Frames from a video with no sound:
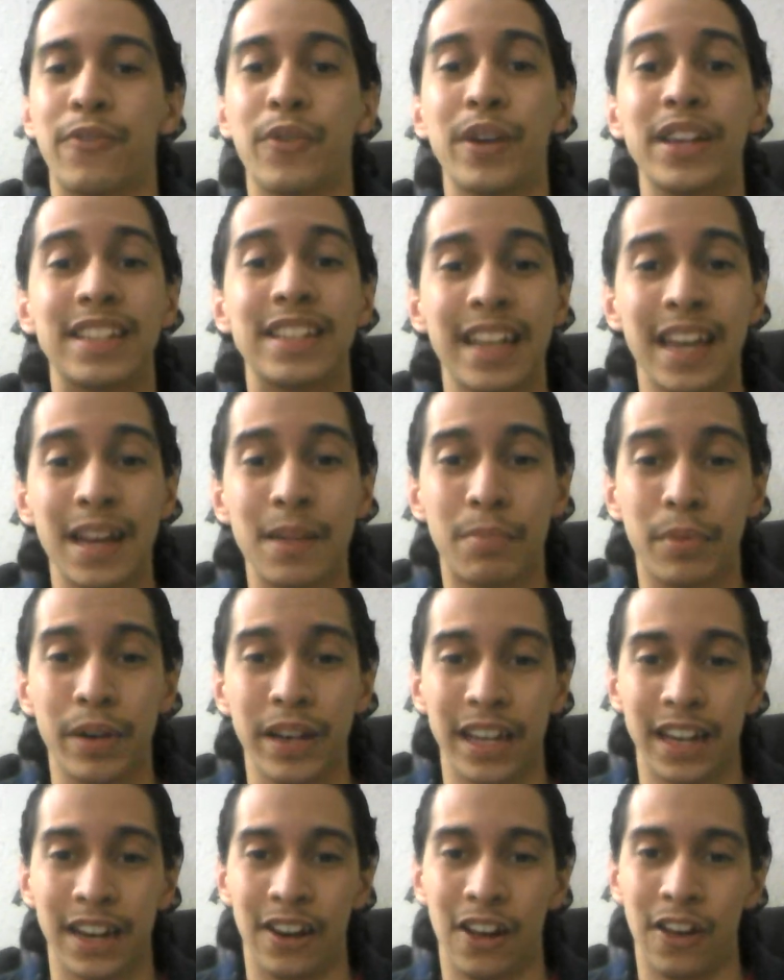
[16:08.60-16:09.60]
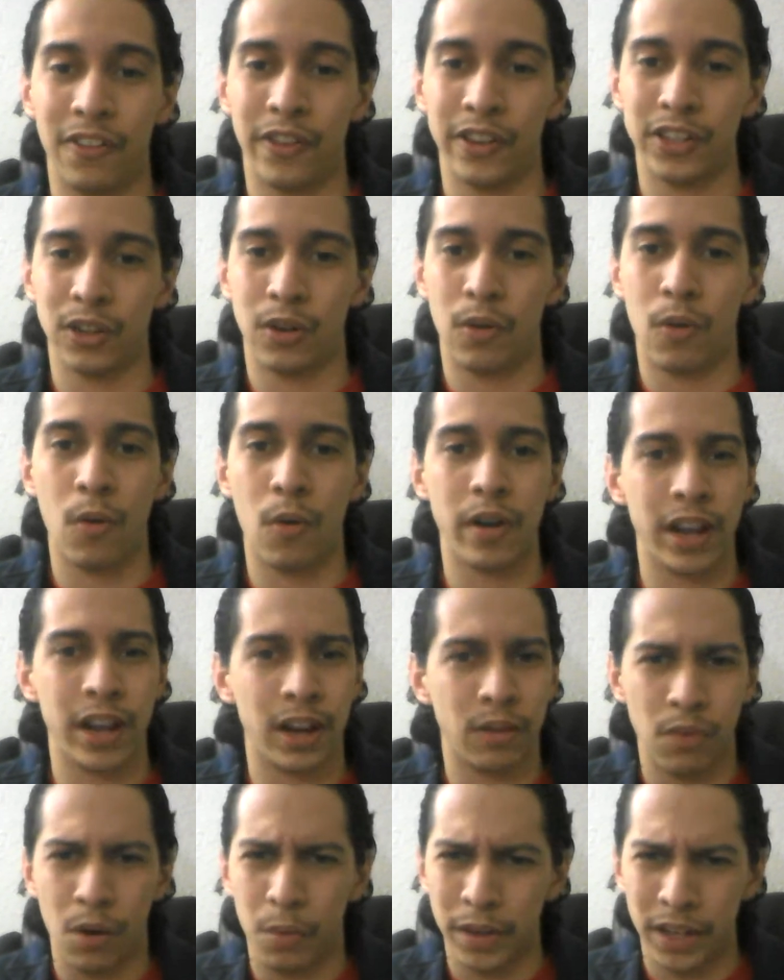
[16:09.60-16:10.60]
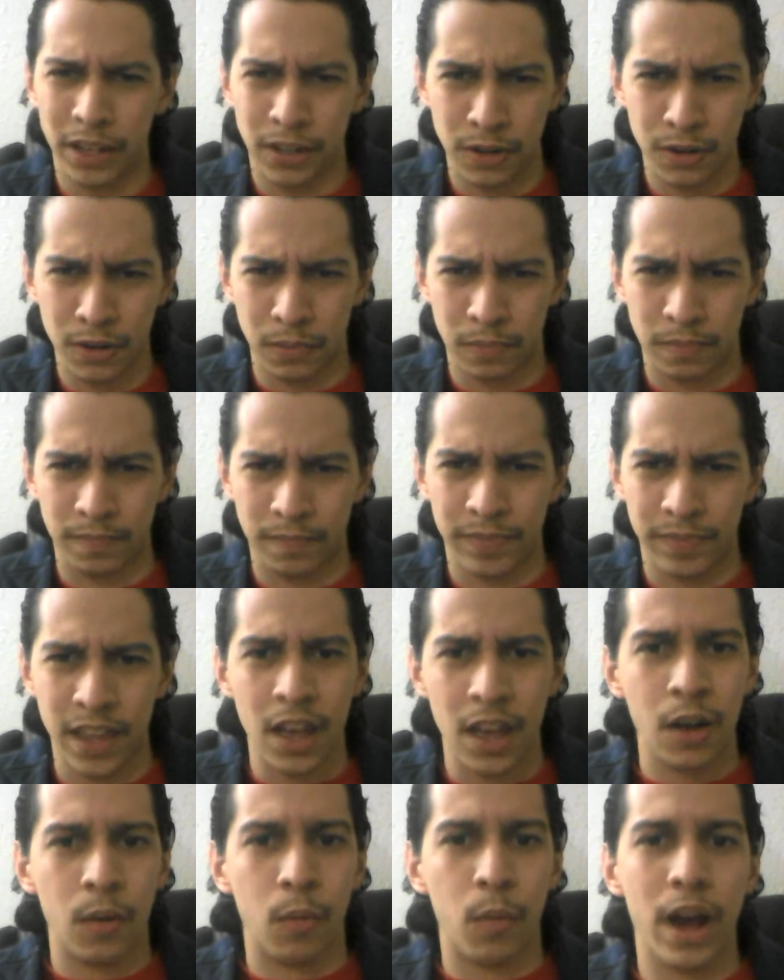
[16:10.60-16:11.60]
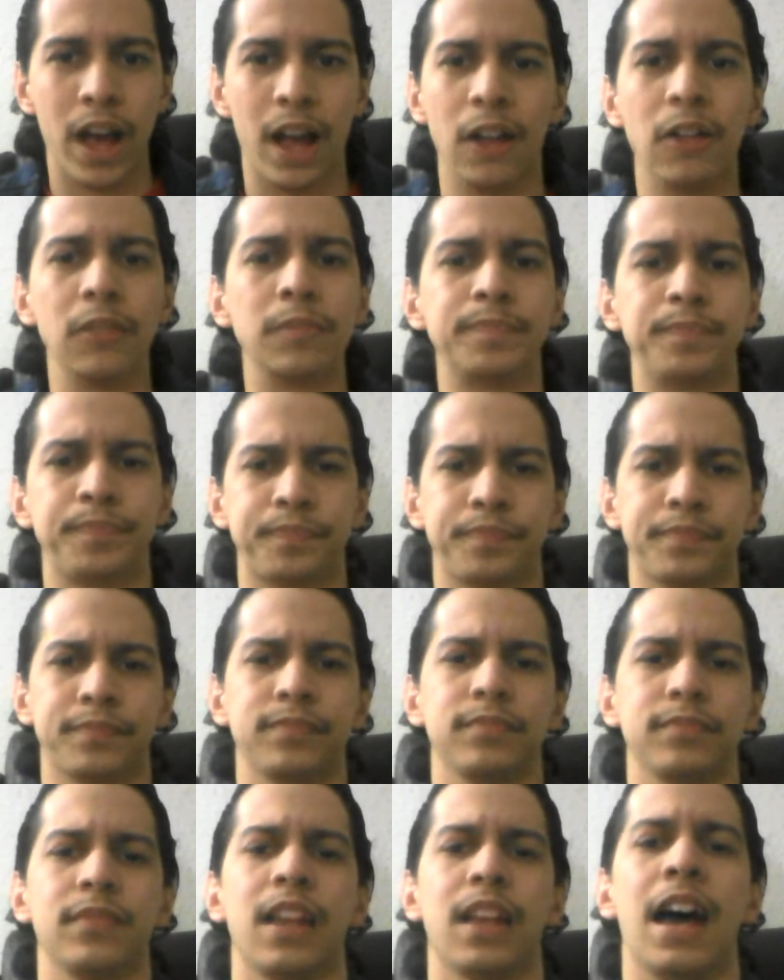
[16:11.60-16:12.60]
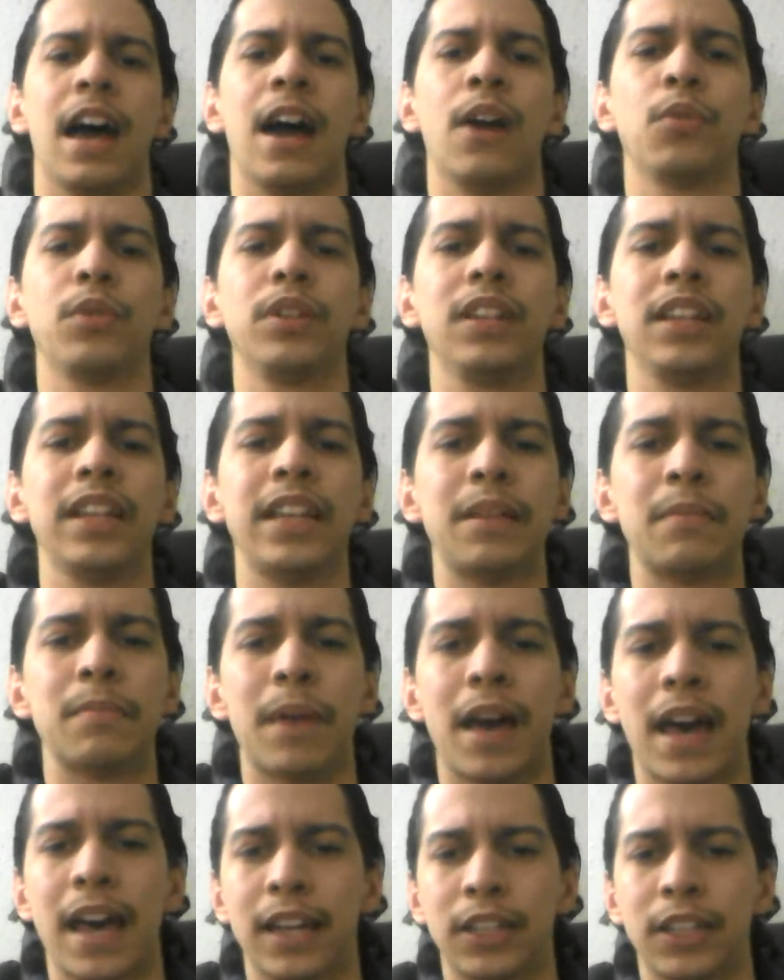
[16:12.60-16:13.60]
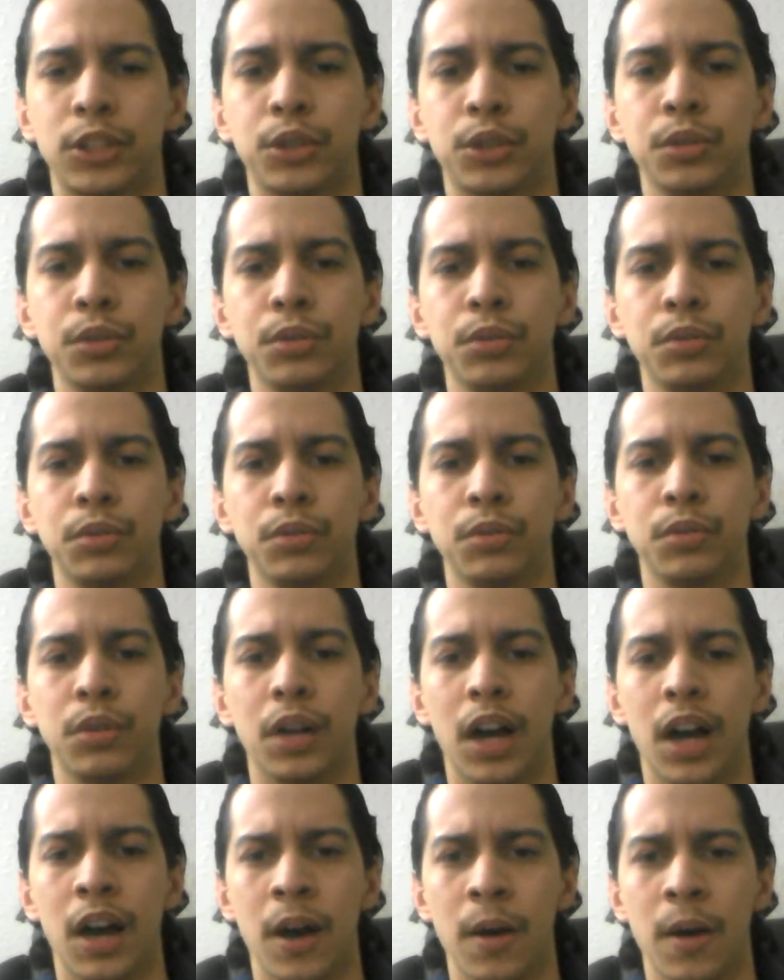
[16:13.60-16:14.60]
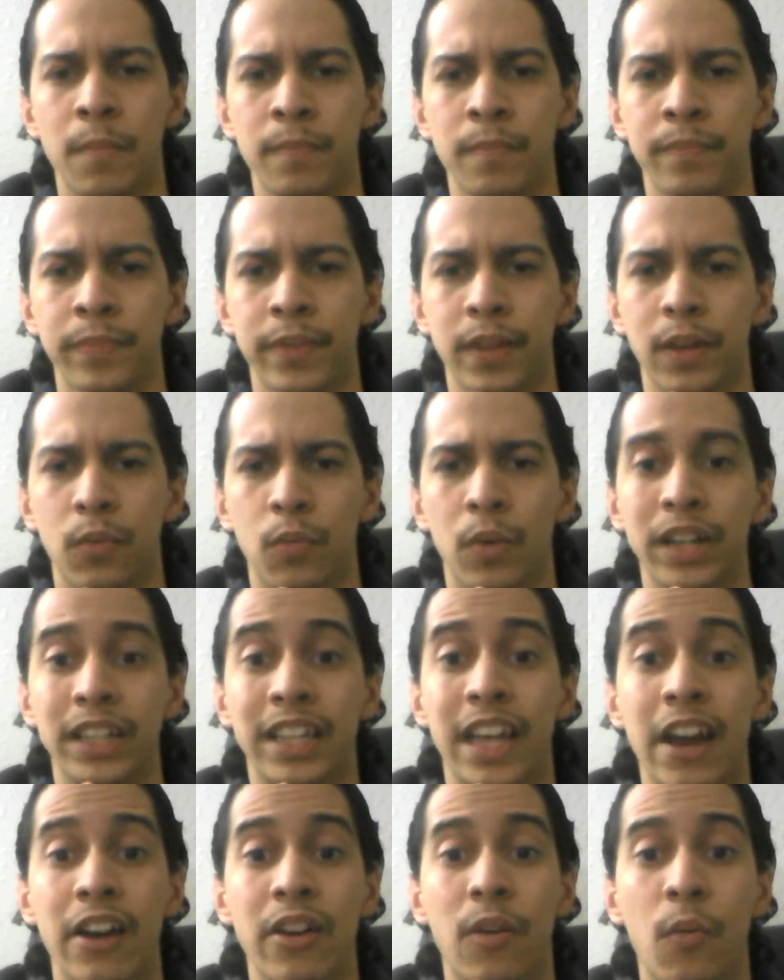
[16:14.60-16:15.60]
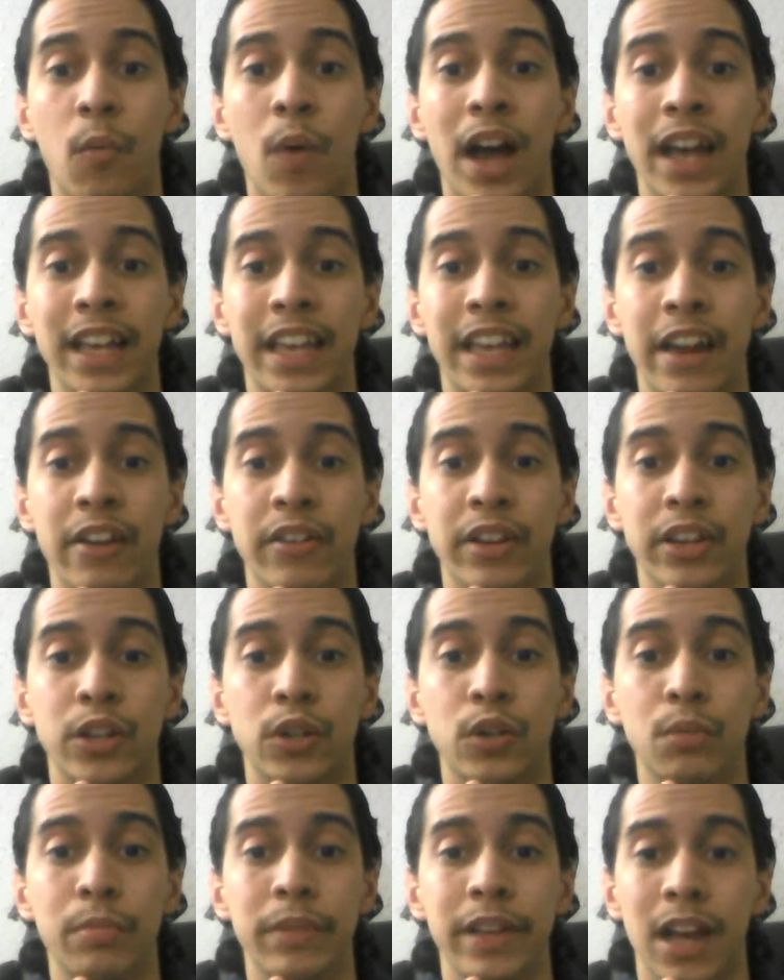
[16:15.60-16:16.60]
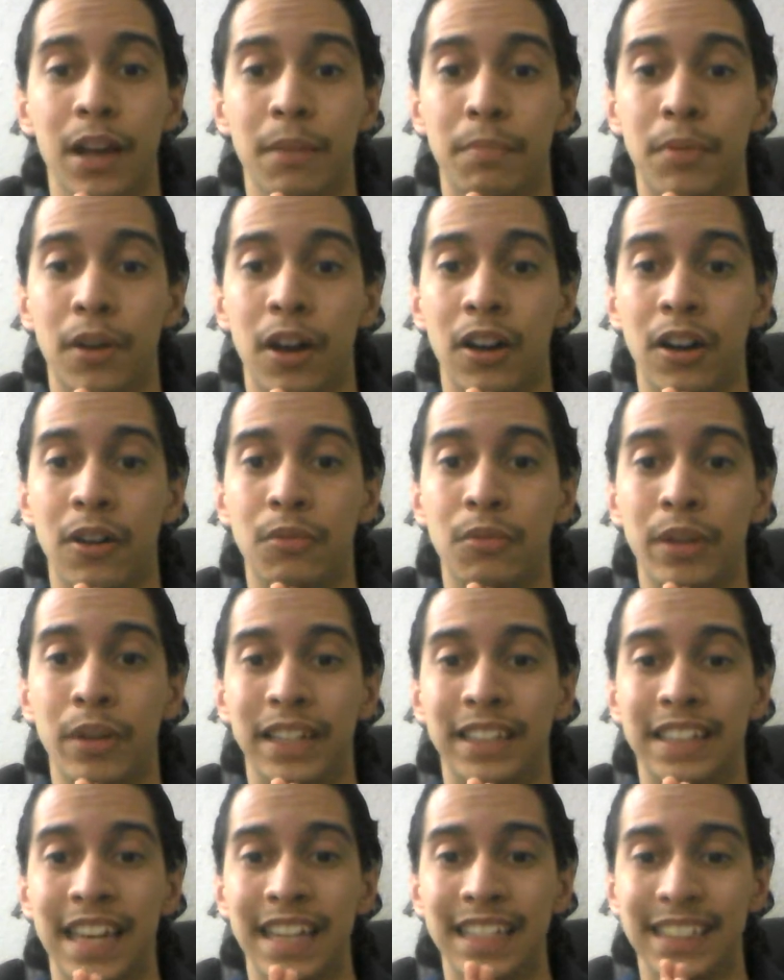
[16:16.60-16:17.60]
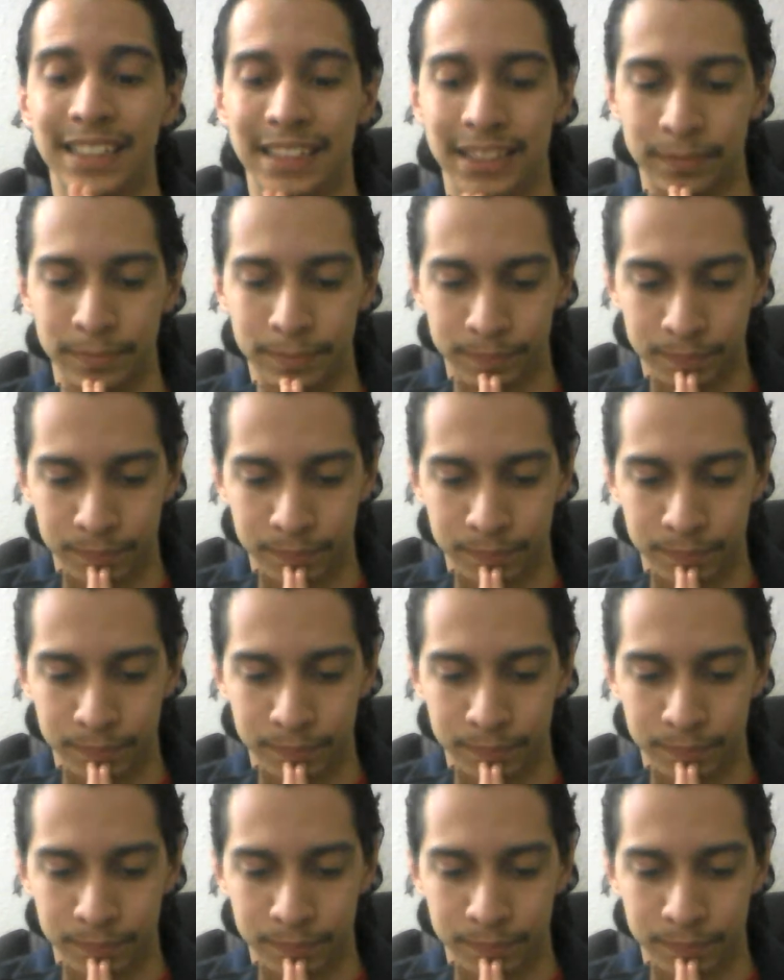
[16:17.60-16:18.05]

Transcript: we did bring in an offensive coordinator, what would he do? Well, I would lean back to why Gary Kubiak brought on Rick Denniston.